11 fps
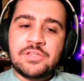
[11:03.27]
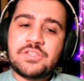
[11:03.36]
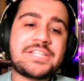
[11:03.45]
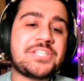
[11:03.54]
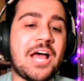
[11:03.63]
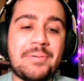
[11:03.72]
So
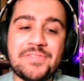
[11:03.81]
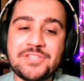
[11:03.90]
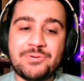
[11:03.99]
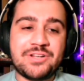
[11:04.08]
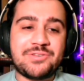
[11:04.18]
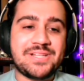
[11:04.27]
let's talk about this
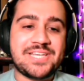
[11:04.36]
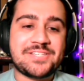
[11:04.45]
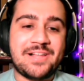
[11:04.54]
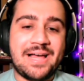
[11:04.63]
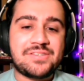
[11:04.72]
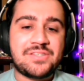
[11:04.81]
2026
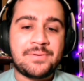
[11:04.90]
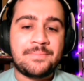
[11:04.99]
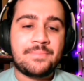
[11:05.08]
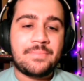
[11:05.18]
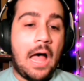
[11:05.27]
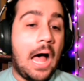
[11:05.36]
class.
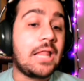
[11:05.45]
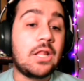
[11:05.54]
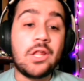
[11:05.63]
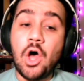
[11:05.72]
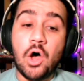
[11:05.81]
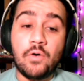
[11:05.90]
I
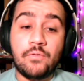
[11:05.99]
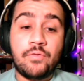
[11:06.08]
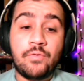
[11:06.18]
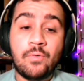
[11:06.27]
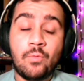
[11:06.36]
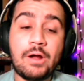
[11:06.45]

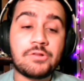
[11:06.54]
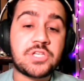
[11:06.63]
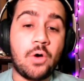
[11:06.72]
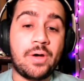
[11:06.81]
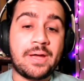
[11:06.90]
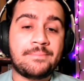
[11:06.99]
love where it's
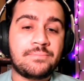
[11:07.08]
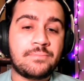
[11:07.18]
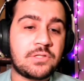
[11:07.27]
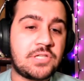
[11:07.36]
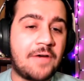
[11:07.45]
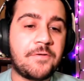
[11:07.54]
going.
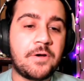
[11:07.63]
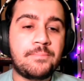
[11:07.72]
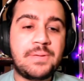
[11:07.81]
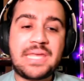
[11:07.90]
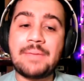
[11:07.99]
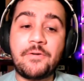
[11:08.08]
Tafa
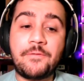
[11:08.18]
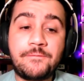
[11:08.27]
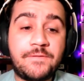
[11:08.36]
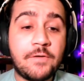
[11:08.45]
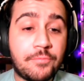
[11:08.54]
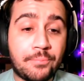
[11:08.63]
became the
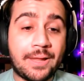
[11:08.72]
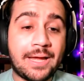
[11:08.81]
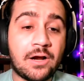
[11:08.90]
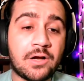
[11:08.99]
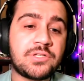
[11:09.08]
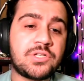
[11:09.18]
5th
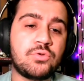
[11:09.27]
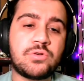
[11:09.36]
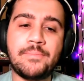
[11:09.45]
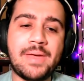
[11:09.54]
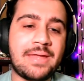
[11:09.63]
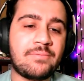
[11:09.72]
player to
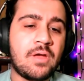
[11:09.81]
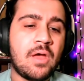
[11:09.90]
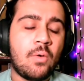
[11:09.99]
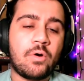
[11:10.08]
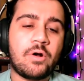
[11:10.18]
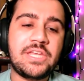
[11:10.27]
commit,
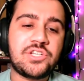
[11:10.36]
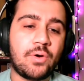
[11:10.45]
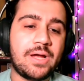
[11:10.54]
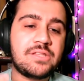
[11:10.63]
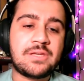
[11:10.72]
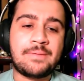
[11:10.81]
where he
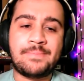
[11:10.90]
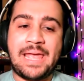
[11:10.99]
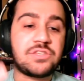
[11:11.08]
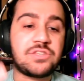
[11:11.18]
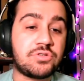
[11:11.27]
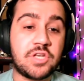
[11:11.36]
joins
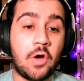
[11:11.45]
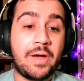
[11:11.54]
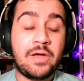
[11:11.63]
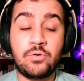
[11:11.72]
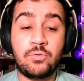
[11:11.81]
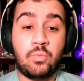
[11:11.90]
Esun
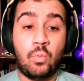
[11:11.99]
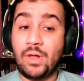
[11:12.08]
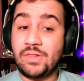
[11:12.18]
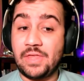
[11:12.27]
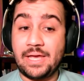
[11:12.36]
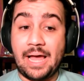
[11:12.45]
Tafa, who,
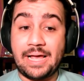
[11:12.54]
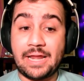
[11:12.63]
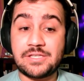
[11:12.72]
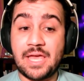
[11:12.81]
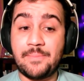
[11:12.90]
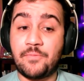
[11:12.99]
one thing I got
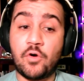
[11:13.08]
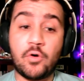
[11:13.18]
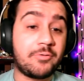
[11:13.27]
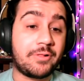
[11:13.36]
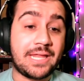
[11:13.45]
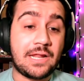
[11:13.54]
to say before we
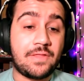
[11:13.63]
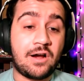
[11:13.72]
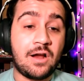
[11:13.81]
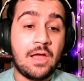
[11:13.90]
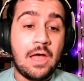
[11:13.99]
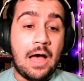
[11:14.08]
really get in
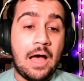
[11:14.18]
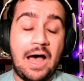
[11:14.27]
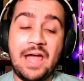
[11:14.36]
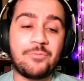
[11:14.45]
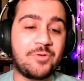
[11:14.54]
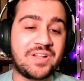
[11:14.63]
there,
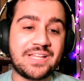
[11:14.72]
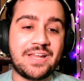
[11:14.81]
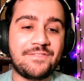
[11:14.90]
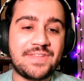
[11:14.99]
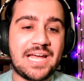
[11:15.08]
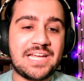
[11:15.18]
I really
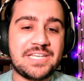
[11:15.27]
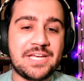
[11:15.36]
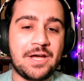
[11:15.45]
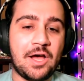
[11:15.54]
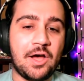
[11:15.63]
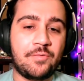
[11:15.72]
love the
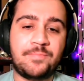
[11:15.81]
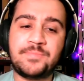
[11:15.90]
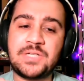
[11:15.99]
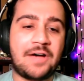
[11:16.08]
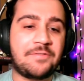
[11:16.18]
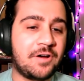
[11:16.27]
idea of
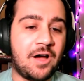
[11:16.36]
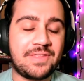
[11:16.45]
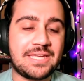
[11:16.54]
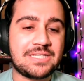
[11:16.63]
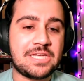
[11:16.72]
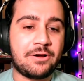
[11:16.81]
Tafa on
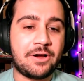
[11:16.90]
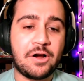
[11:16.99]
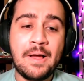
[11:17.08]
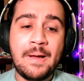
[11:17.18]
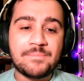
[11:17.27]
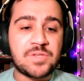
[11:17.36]
the interior,
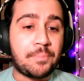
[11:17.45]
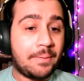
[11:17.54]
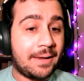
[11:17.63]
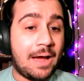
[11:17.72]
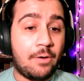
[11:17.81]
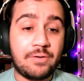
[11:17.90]
just
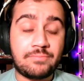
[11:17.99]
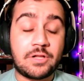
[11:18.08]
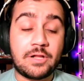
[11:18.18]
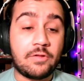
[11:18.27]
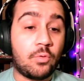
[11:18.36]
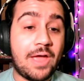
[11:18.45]
plowing,
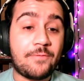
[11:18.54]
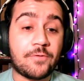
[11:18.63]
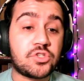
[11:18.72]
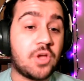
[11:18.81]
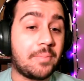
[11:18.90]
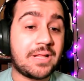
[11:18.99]
clearing the way for
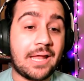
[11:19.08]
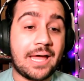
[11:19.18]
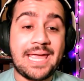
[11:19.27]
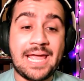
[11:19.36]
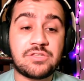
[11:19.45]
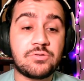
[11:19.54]
somebody like
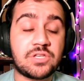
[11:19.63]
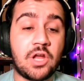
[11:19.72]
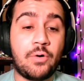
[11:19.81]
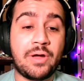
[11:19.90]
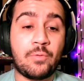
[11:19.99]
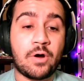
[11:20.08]
Esun
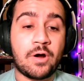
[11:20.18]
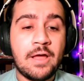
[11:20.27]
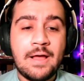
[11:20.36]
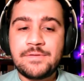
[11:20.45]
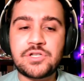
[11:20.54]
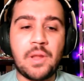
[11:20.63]
Tafa, where
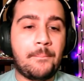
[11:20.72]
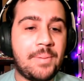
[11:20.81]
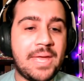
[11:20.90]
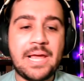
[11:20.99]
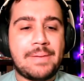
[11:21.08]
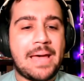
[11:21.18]
just a
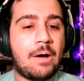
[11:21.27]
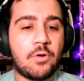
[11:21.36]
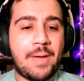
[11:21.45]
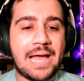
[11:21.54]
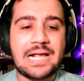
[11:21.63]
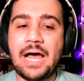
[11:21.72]
big power
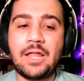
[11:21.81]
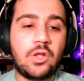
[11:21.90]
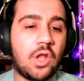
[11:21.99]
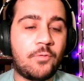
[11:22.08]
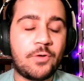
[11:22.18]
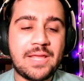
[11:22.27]
back. I
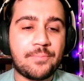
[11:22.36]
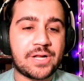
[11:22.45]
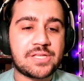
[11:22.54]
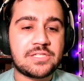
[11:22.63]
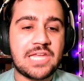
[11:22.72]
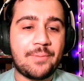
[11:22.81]
love what he
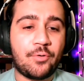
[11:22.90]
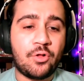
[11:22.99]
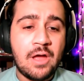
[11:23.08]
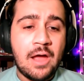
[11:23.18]
brings to the table.